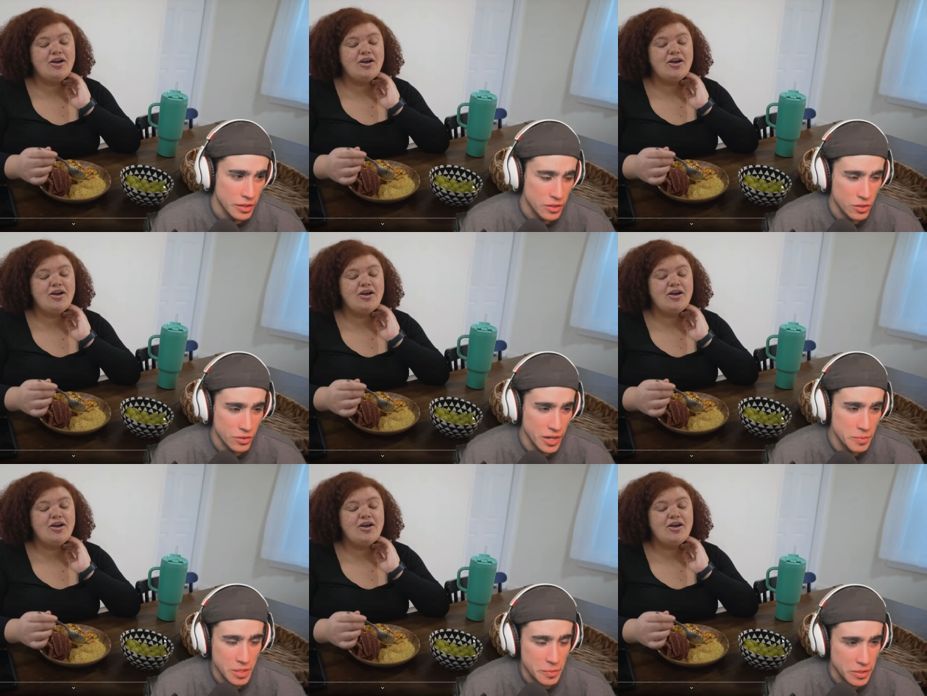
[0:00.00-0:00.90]
Speaker 1: The
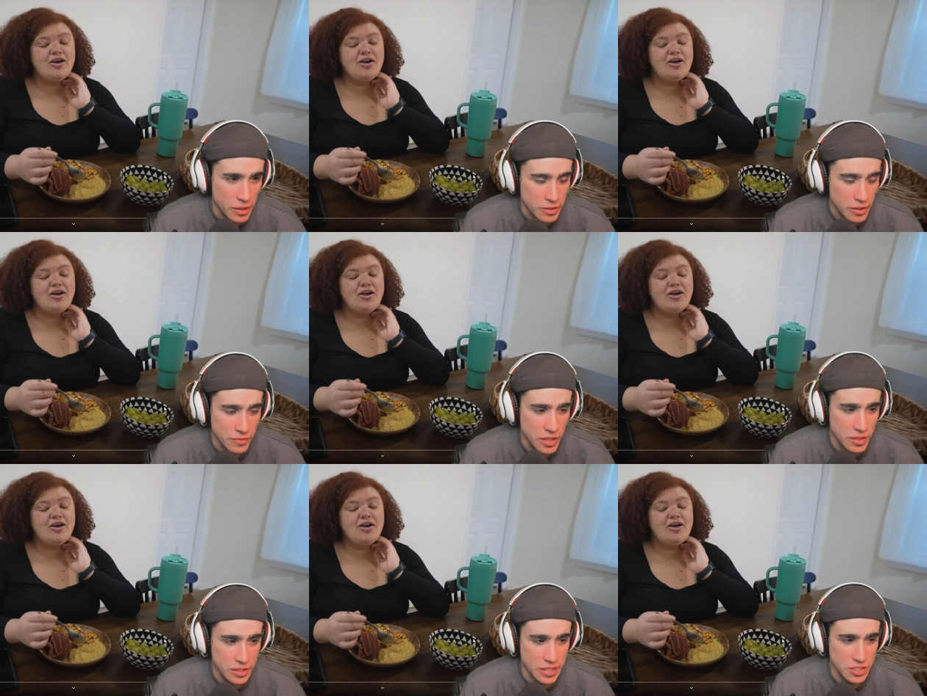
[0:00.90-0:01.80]
grapes, I mean, I have
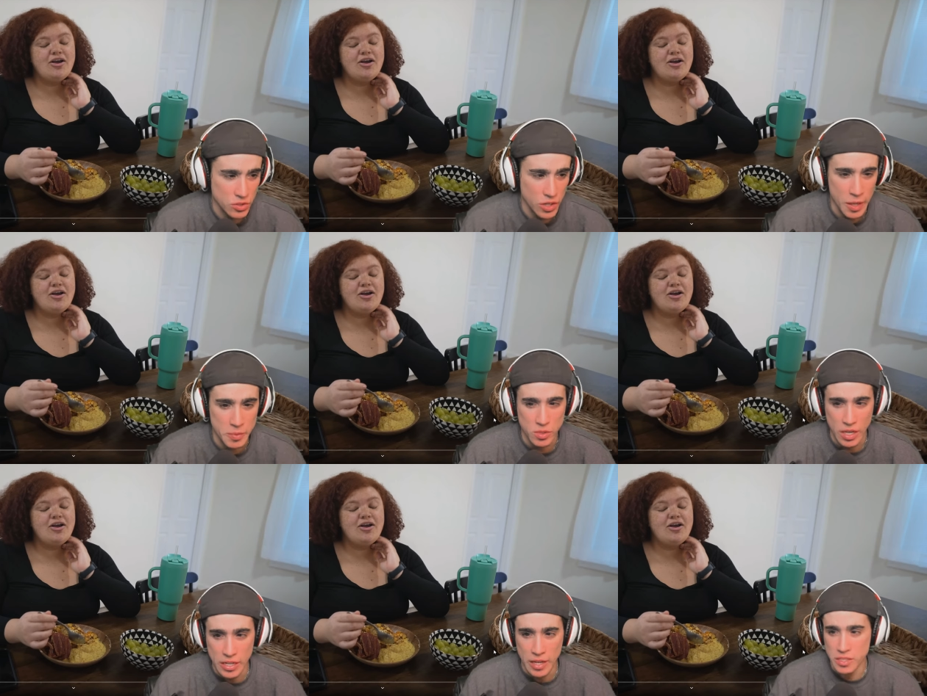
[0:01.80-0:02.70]
nothing against grapes.
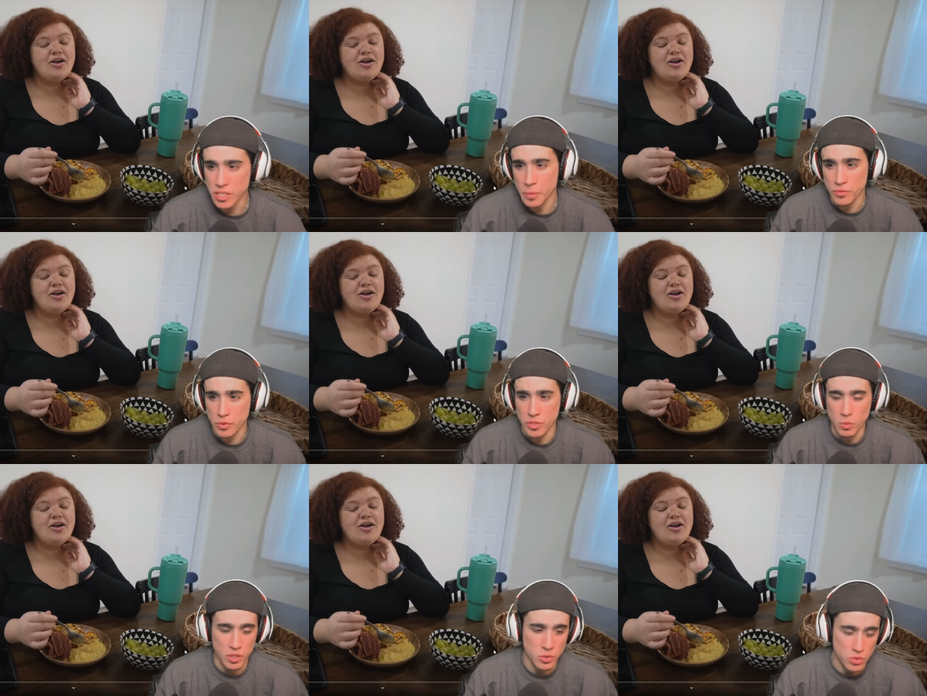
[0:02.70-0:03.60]
Any any type of fruit you
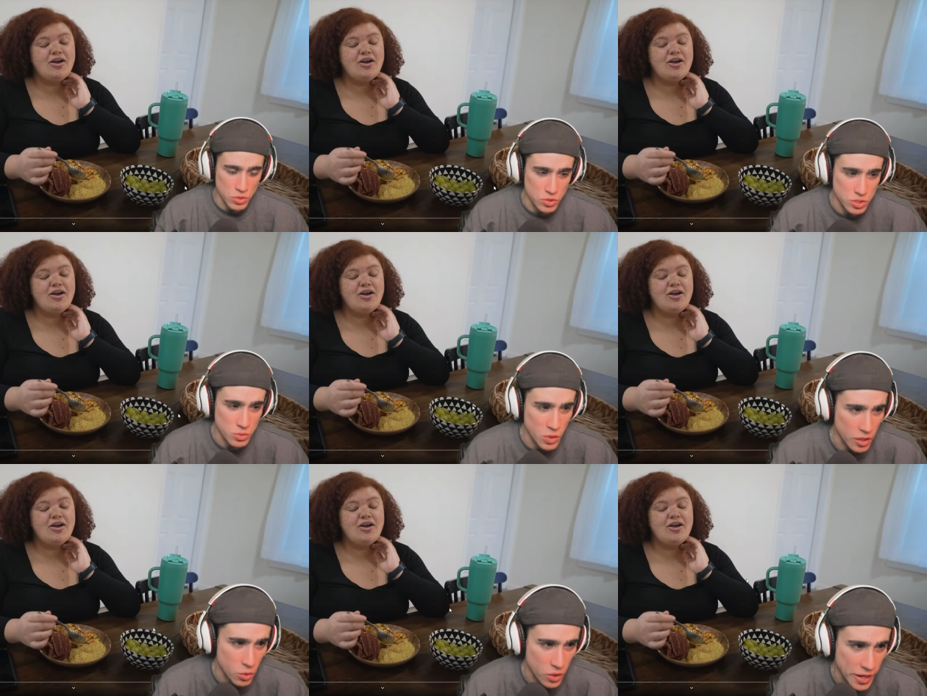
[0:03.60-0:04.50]
want, you, you usually want to
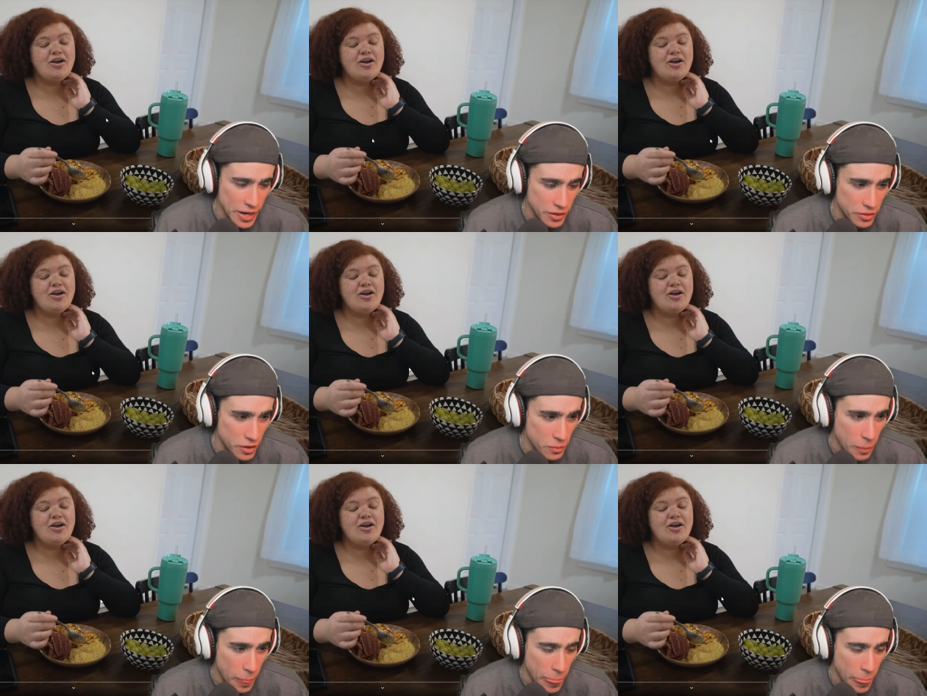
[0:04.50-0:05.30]
go organic though.